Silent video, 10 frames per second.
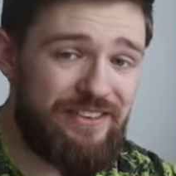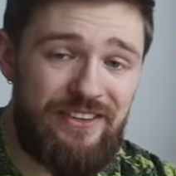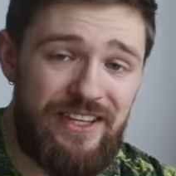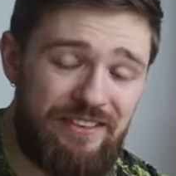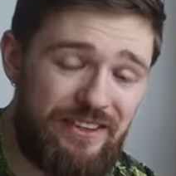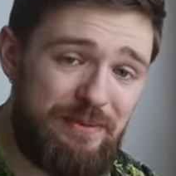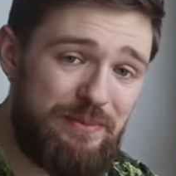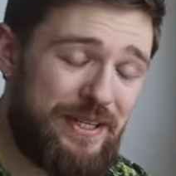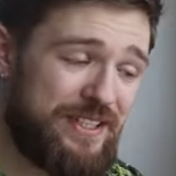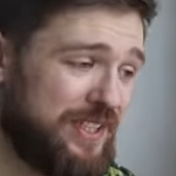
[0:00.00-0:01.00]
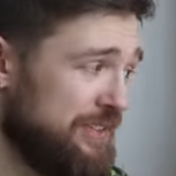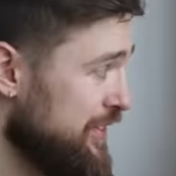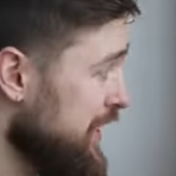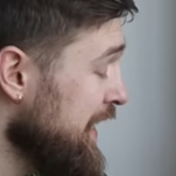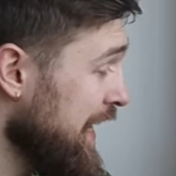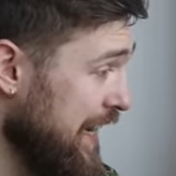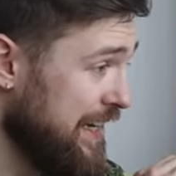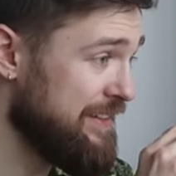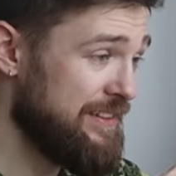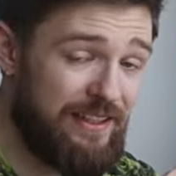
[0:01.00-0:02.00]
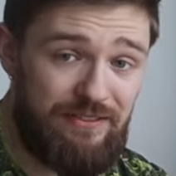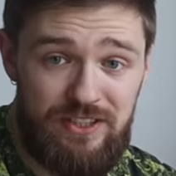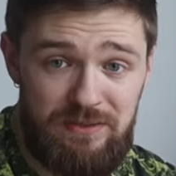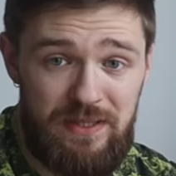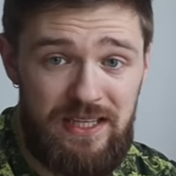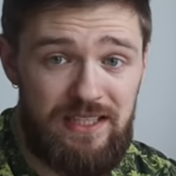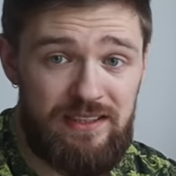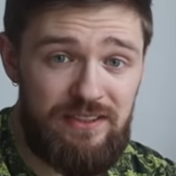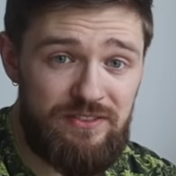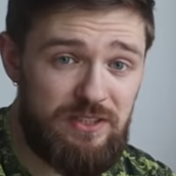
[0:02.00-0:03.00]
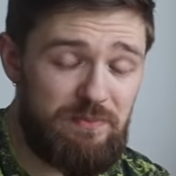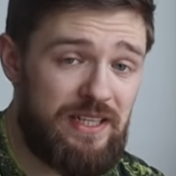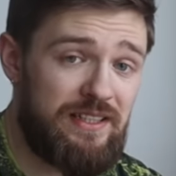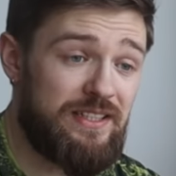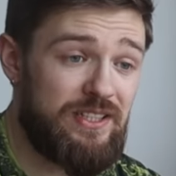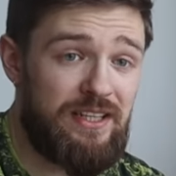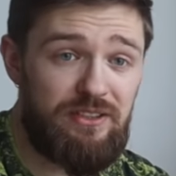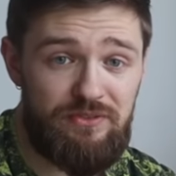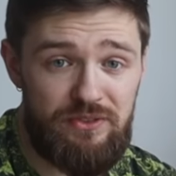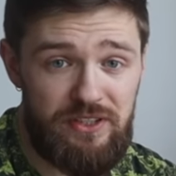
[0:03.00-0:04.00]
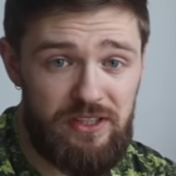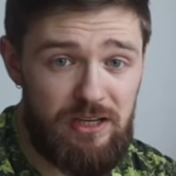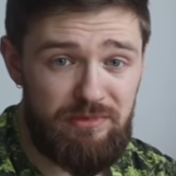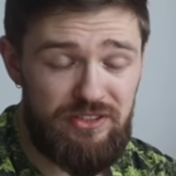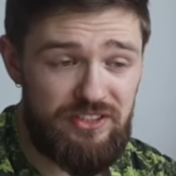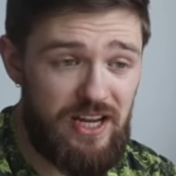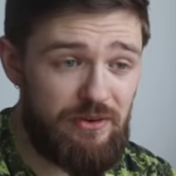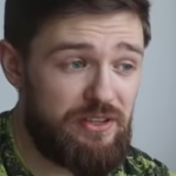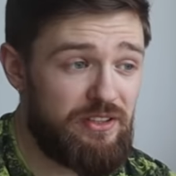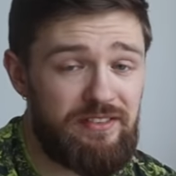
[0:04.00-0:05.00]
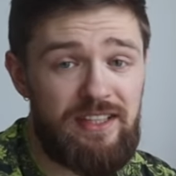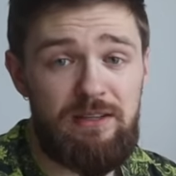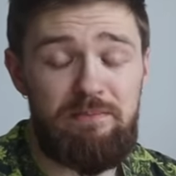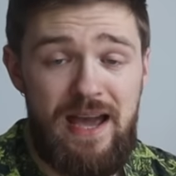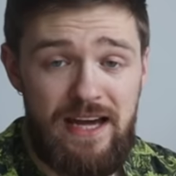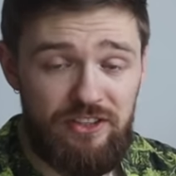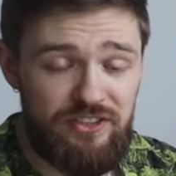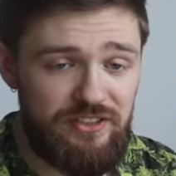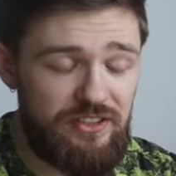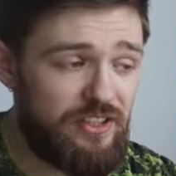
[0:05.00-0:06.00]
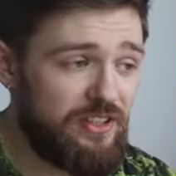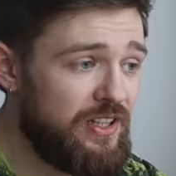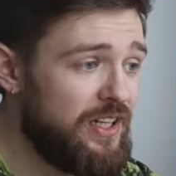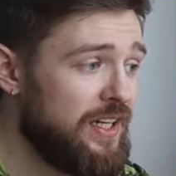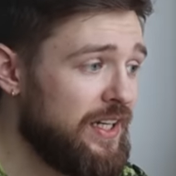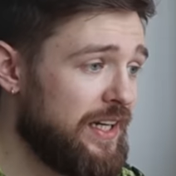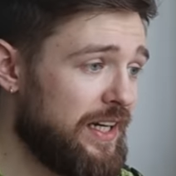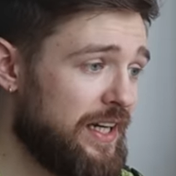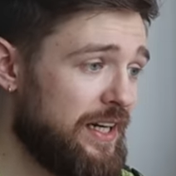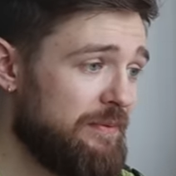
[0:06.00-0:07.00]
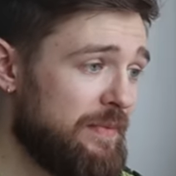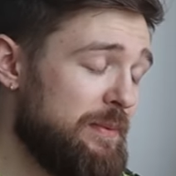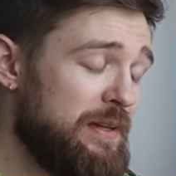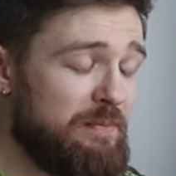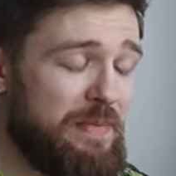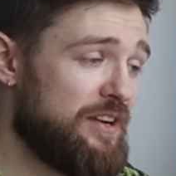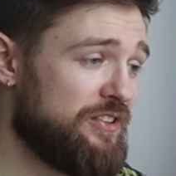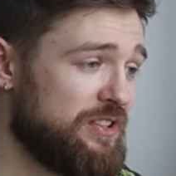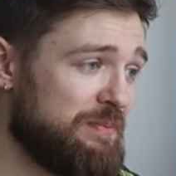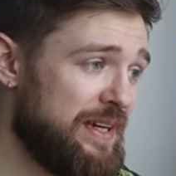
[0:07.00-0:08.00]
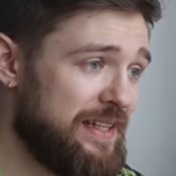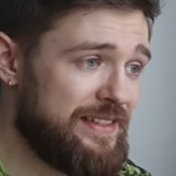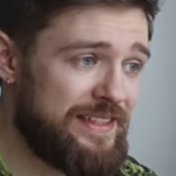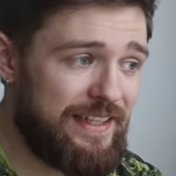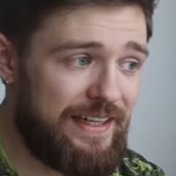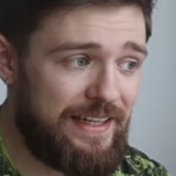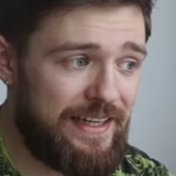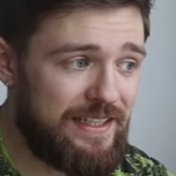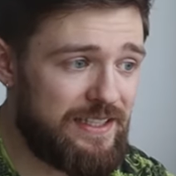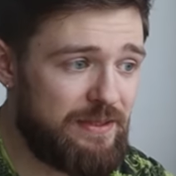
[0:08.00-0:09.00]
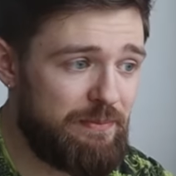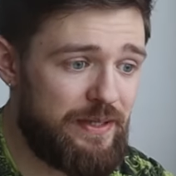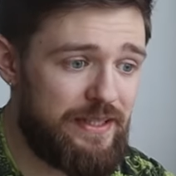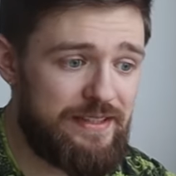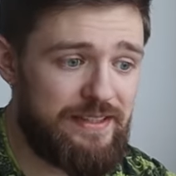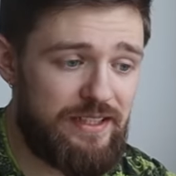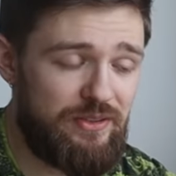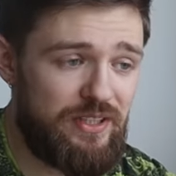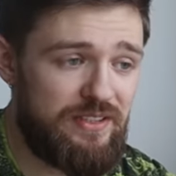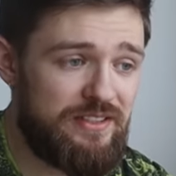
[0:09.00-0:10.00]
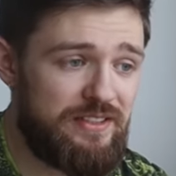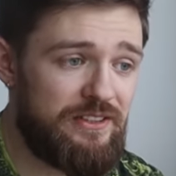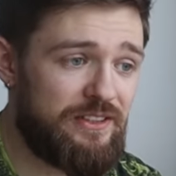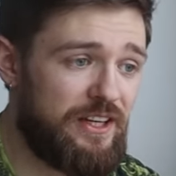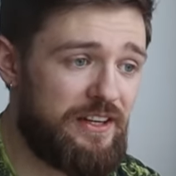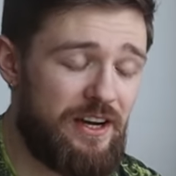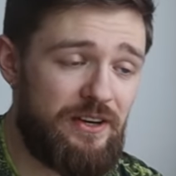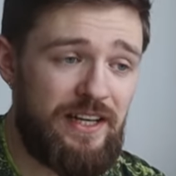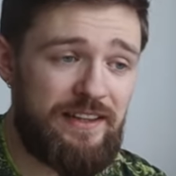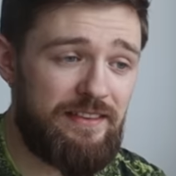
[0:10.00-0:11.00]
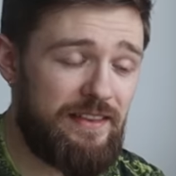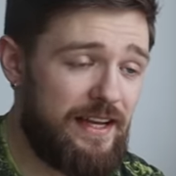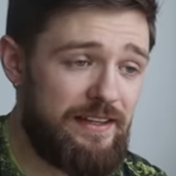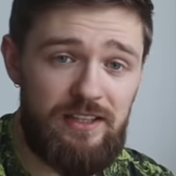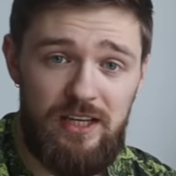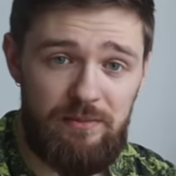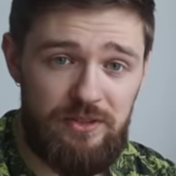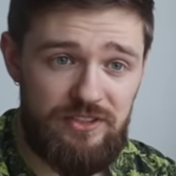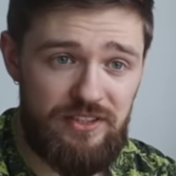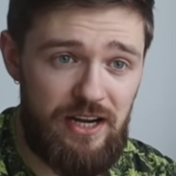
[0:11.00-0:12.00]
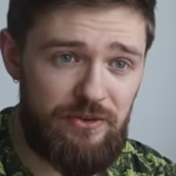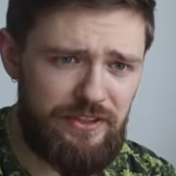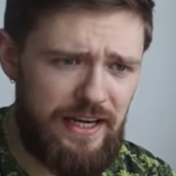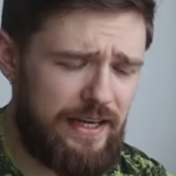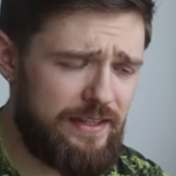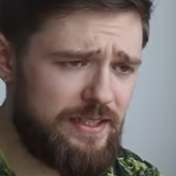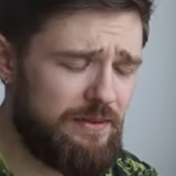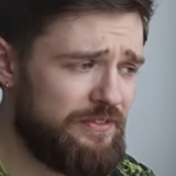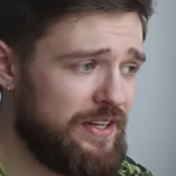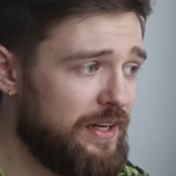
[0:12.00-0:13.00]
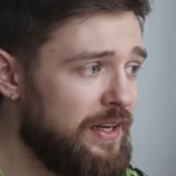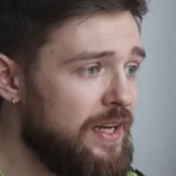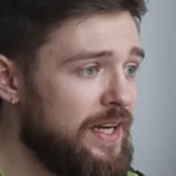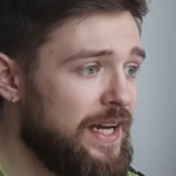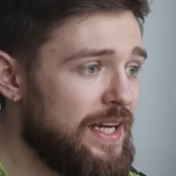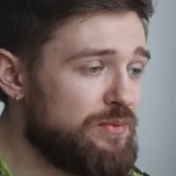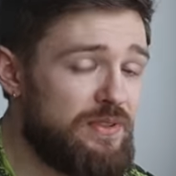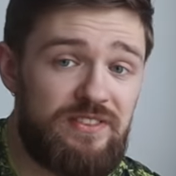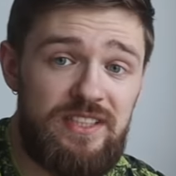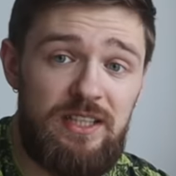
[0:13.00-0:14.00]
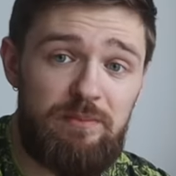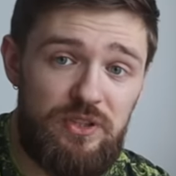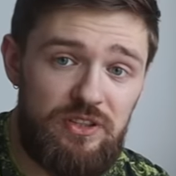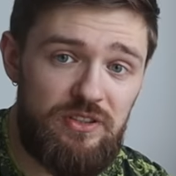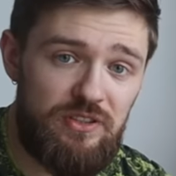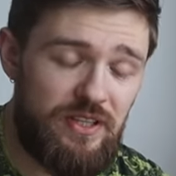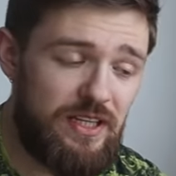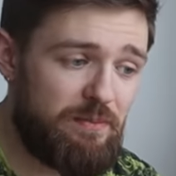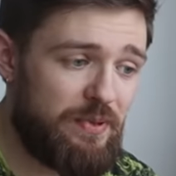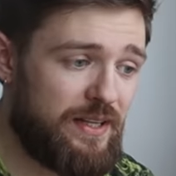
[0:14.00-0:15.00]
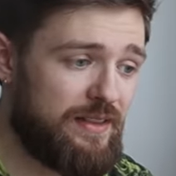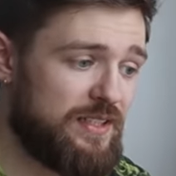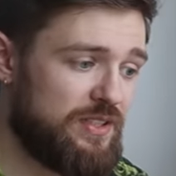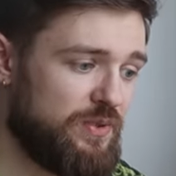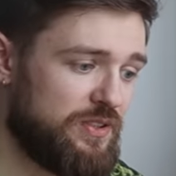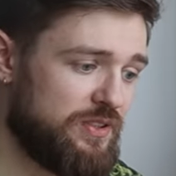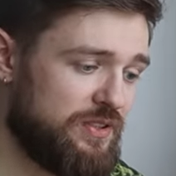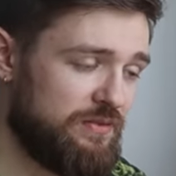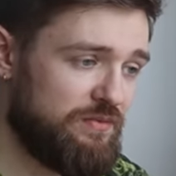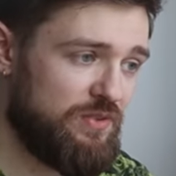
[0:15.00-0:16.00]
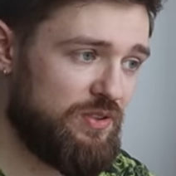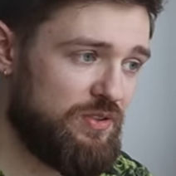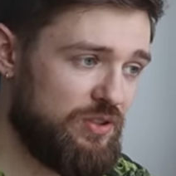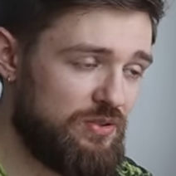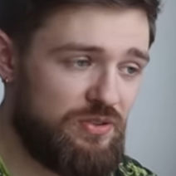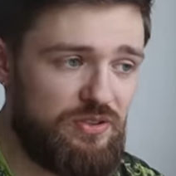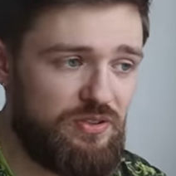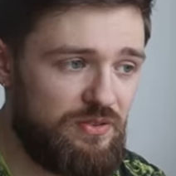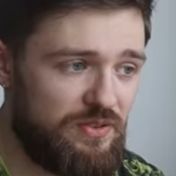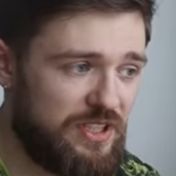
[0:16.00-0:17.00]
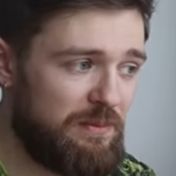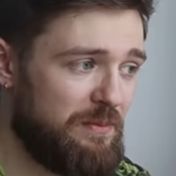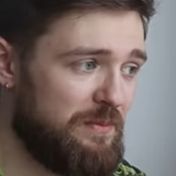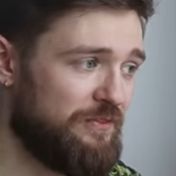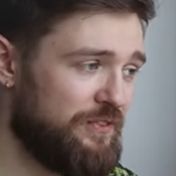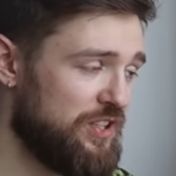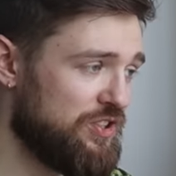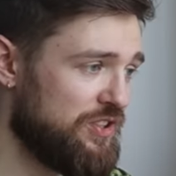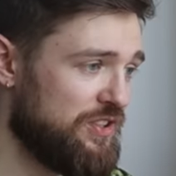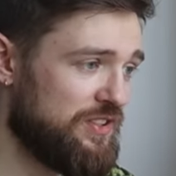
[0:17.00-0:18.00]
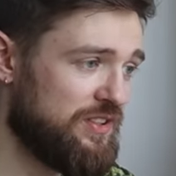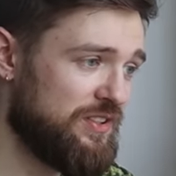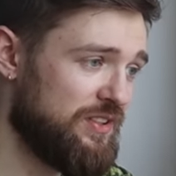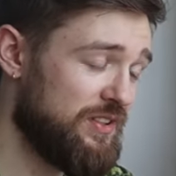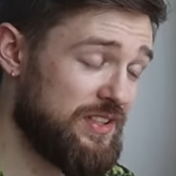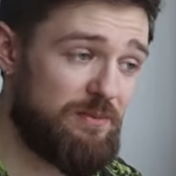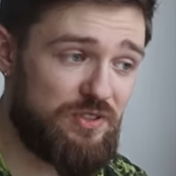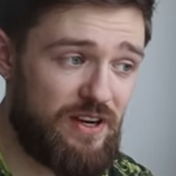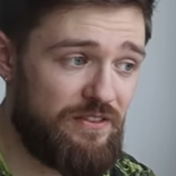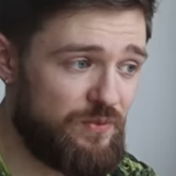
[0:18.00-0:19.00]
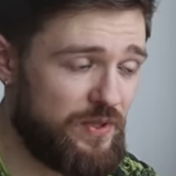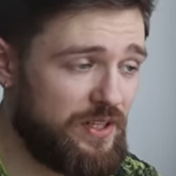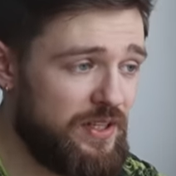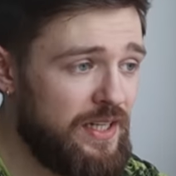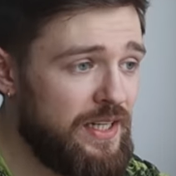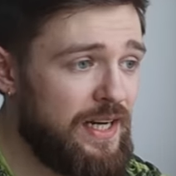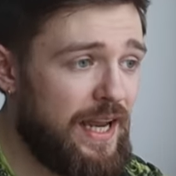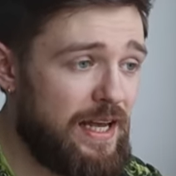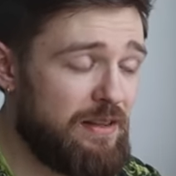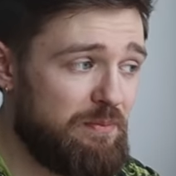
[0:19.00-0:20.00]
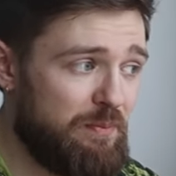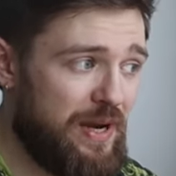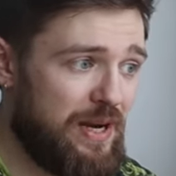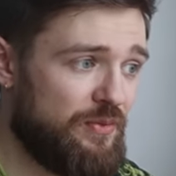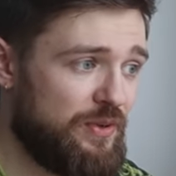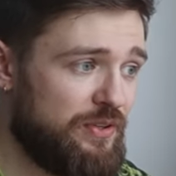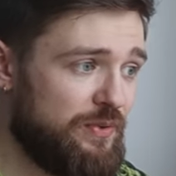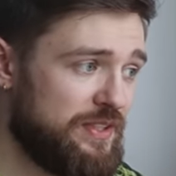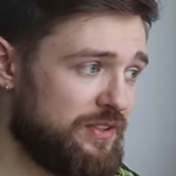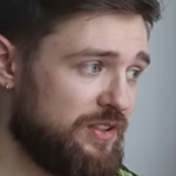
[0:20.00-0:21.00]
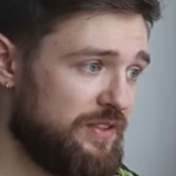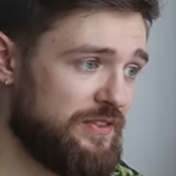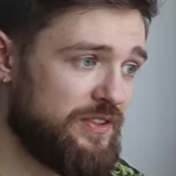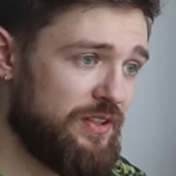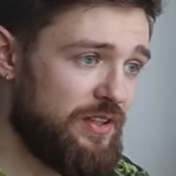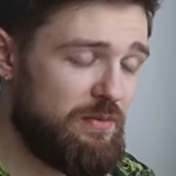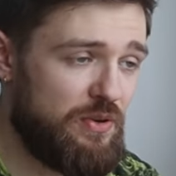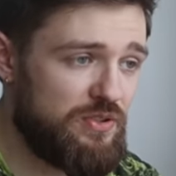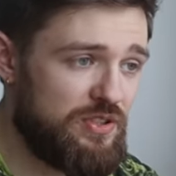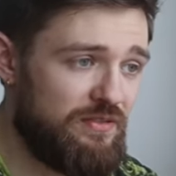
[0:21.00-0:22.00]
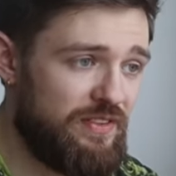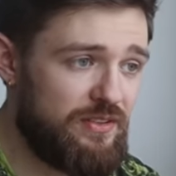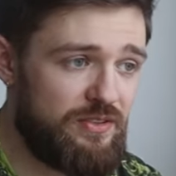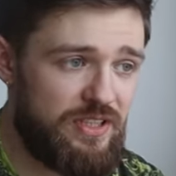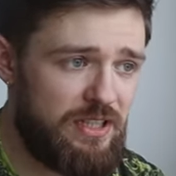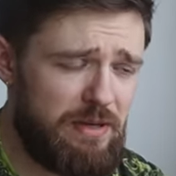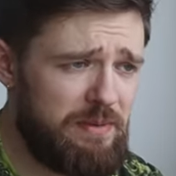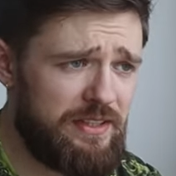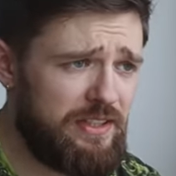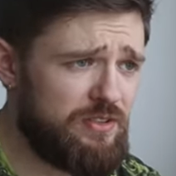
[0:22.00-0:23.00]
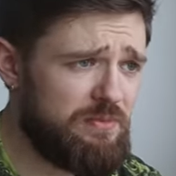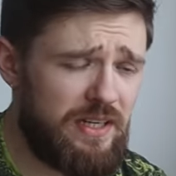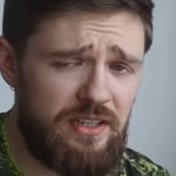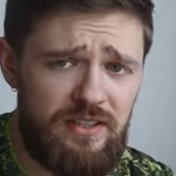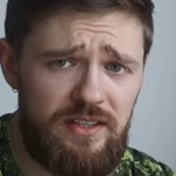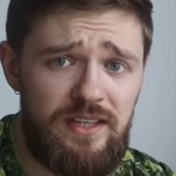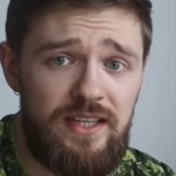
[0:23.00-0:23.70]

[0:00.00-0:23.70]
very, very impressive. And the lift speed is 140 kilometers an hour. Not that it matters at all. I mean, it matters a bit, I guess, but you can still cut out at 90 kilometers an hour or 80 something, as we've seen Mercury do it, but this was due to some features, some software and power reserves on the InMotion V13. Maybe I'll need to make a